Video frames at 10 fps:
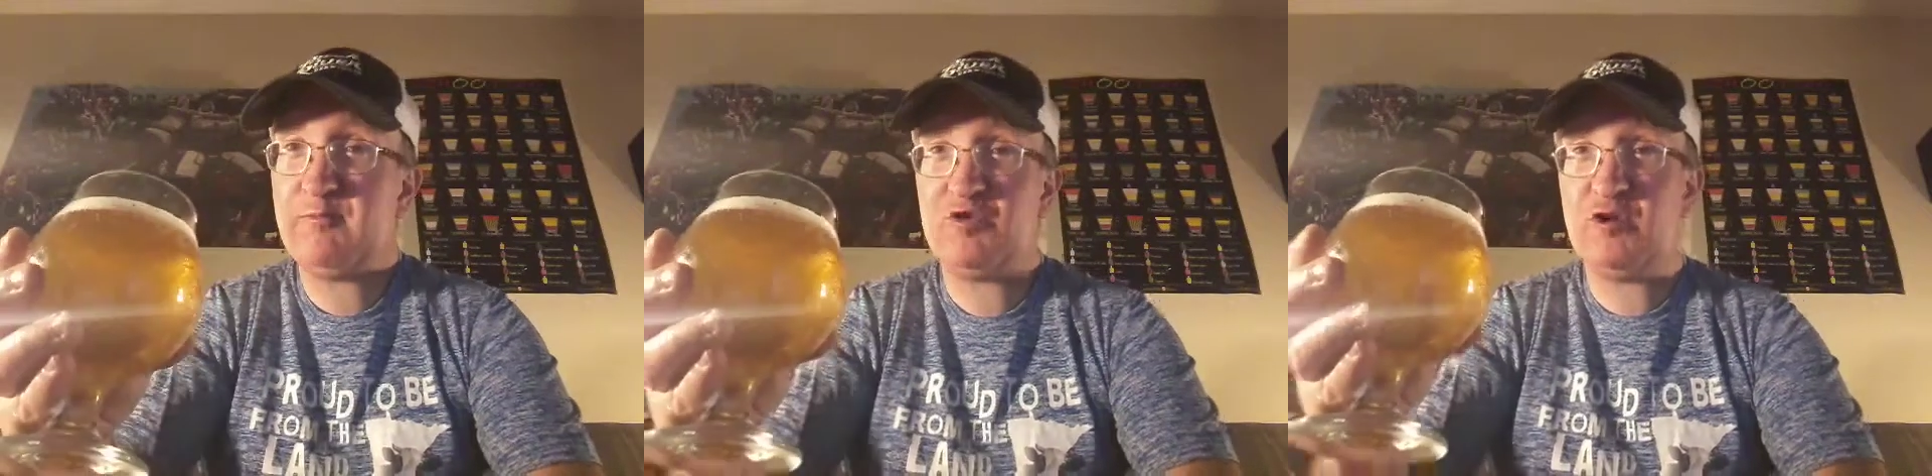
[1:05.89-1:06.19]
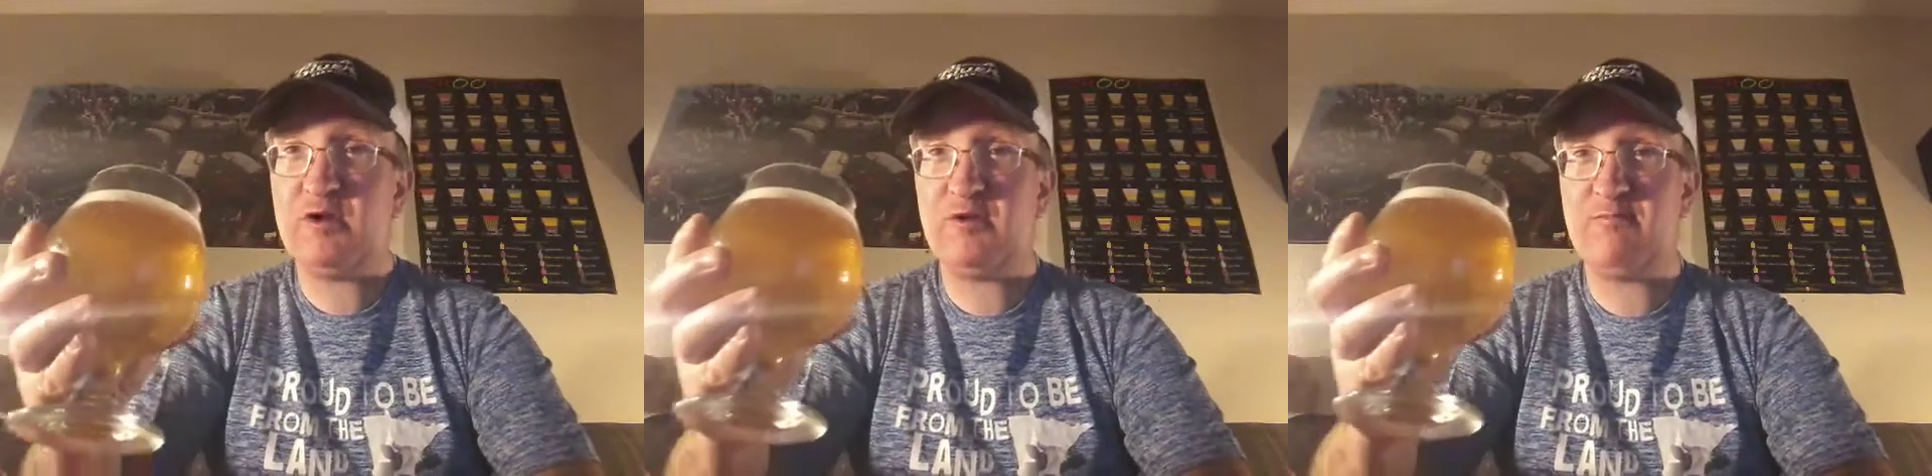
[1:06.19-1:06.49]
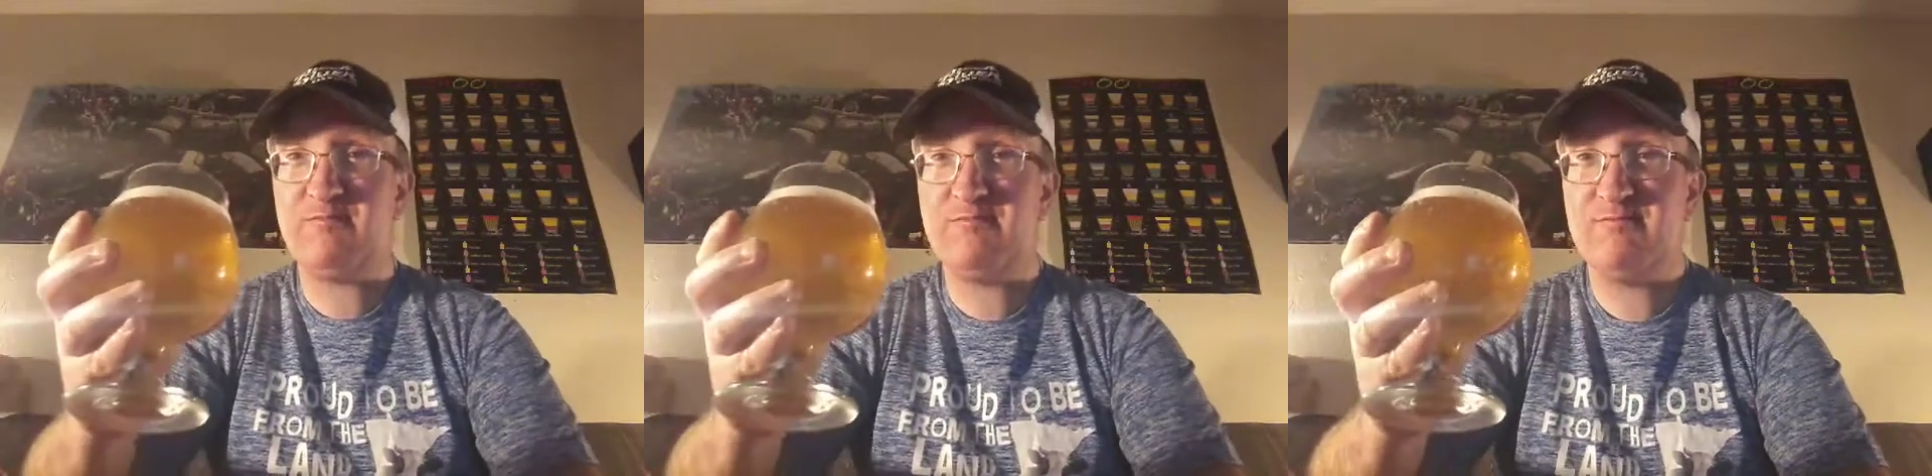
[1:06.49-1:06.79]
chugger.
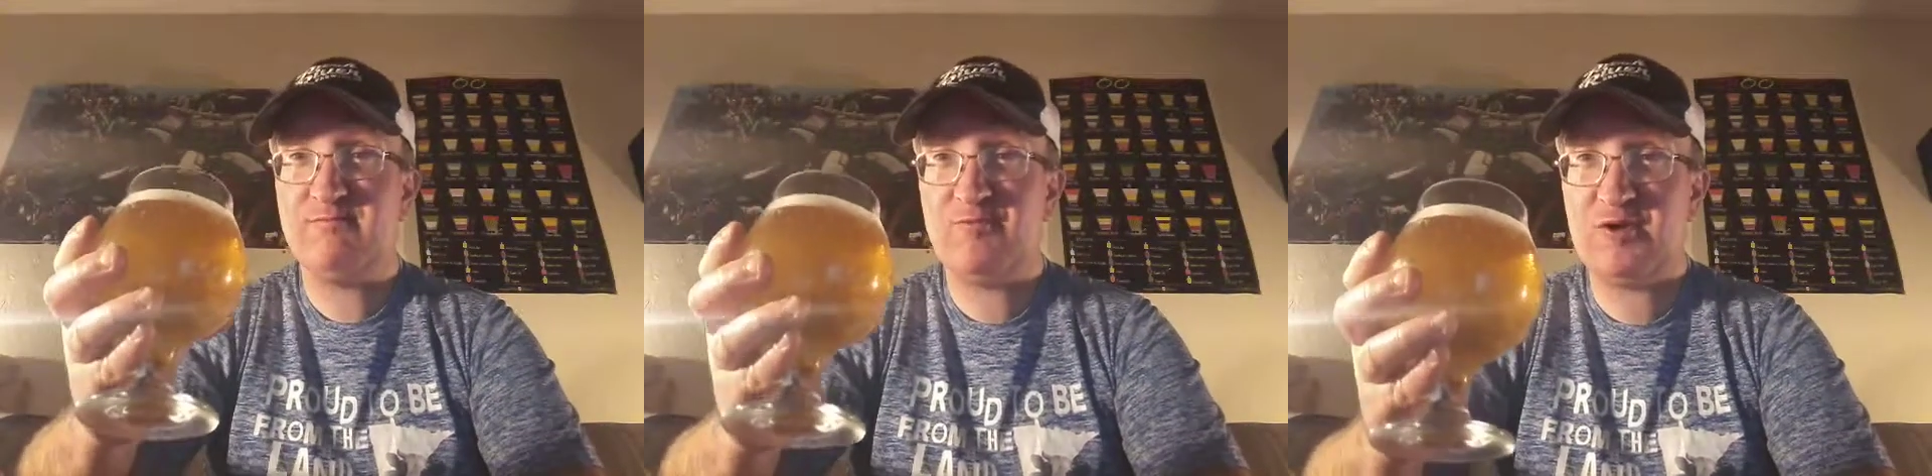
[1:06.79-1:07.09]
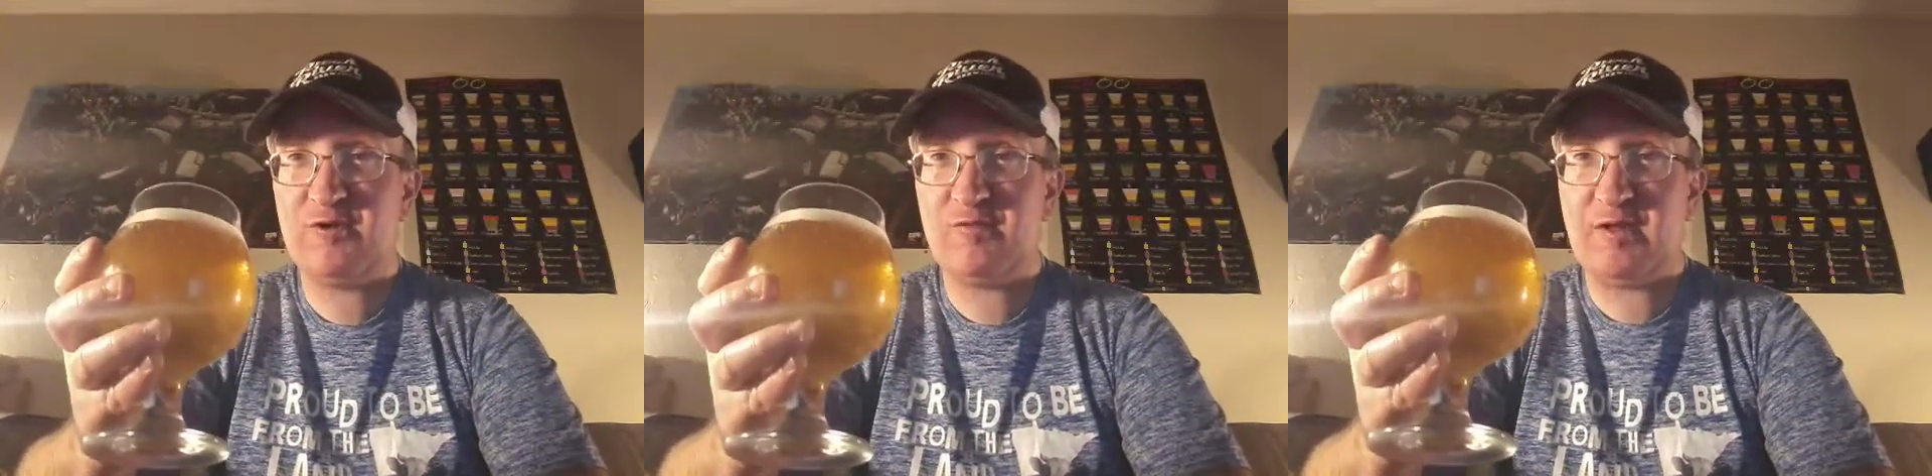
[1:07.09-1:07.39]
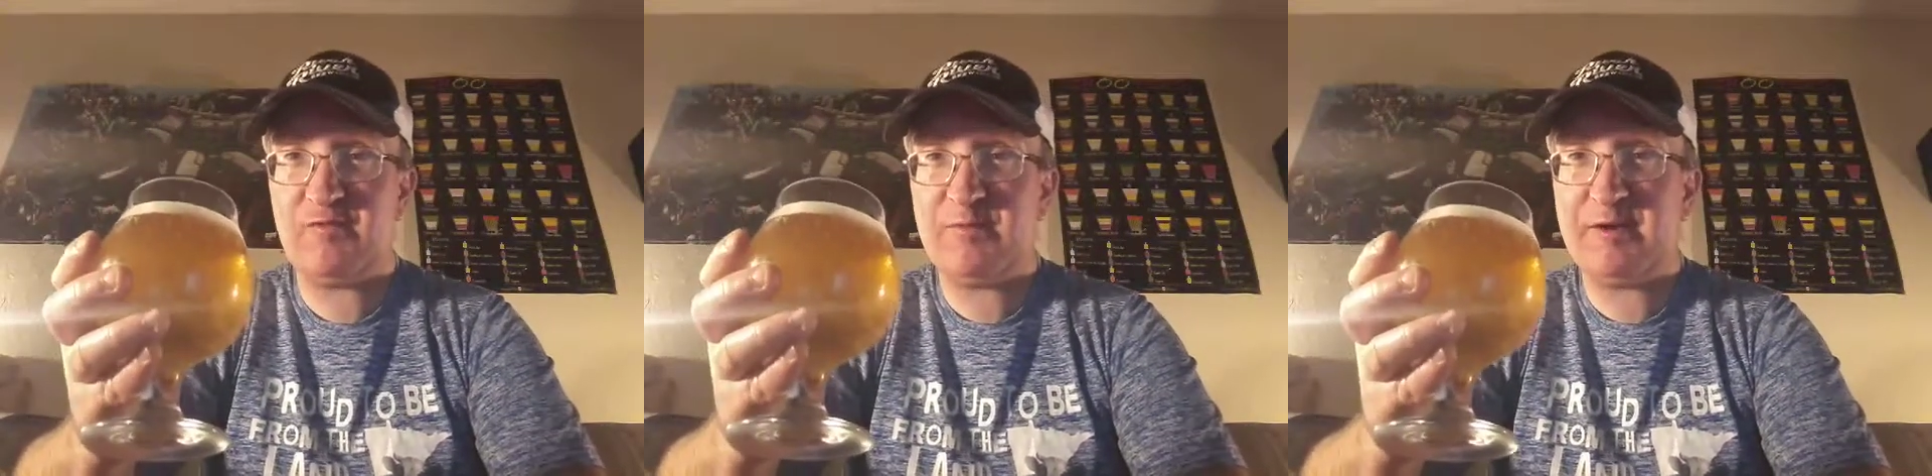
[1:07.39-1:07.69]
Cheers,
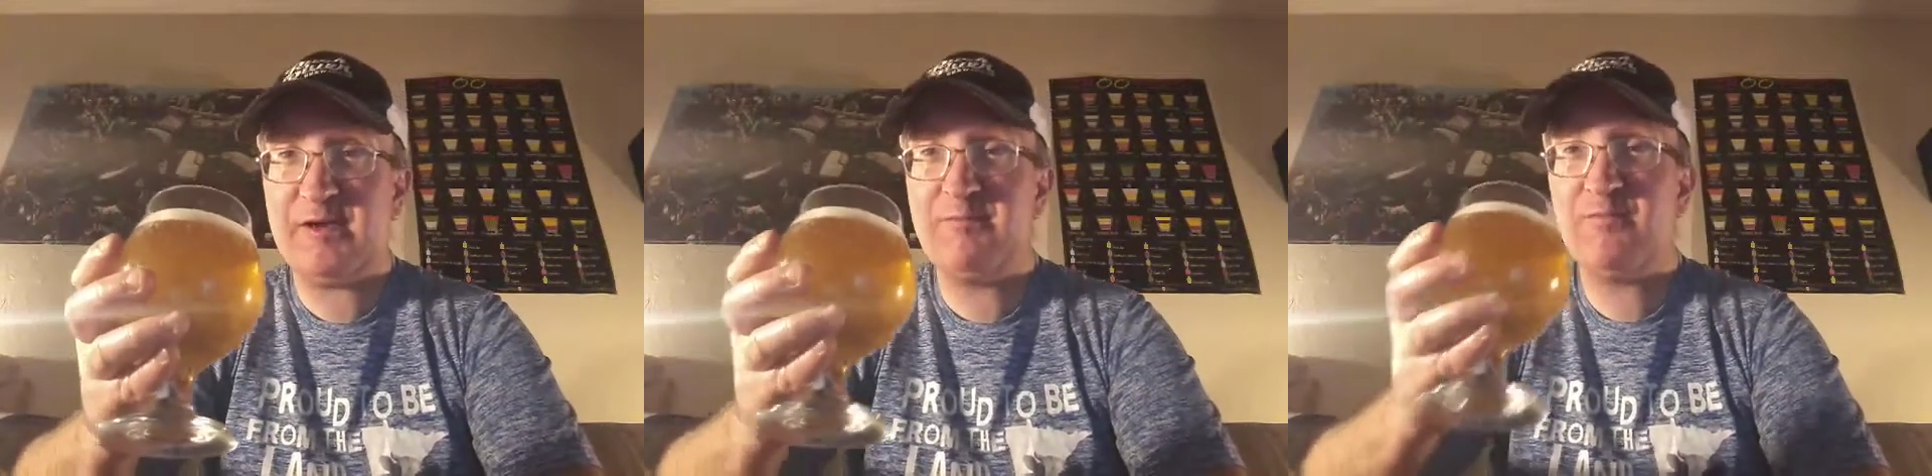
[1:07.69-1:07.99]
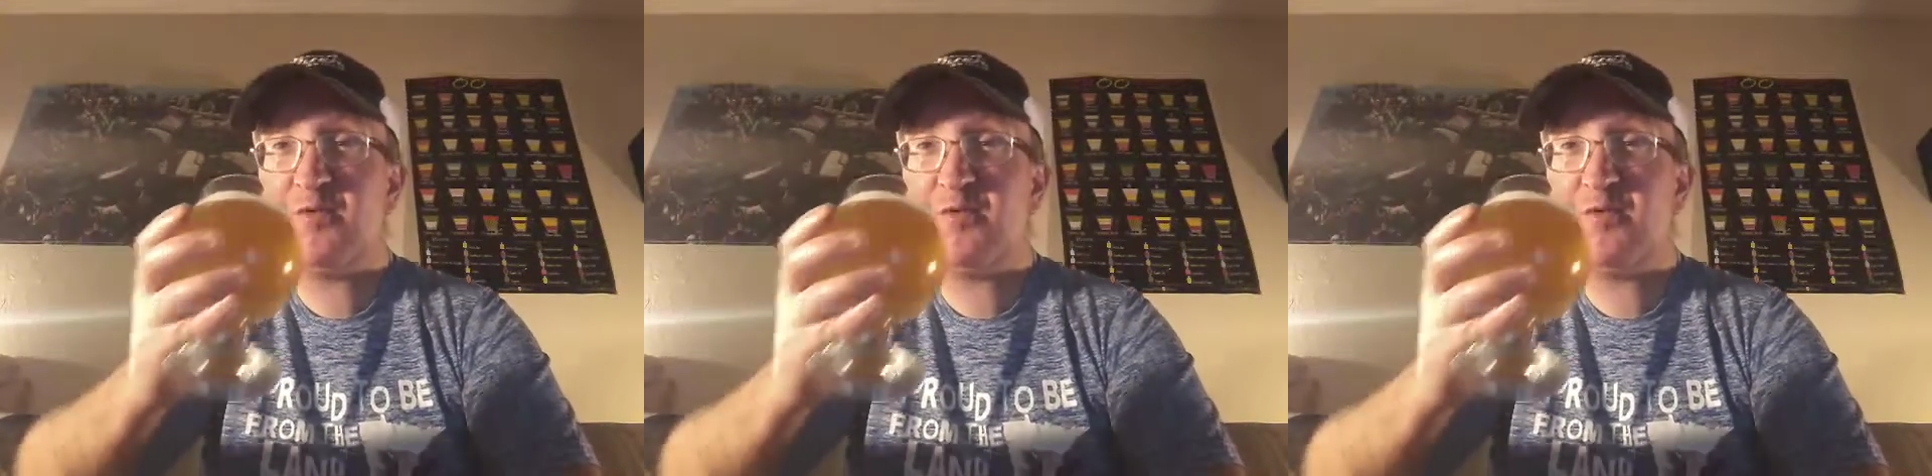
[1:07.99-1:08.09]
everybody.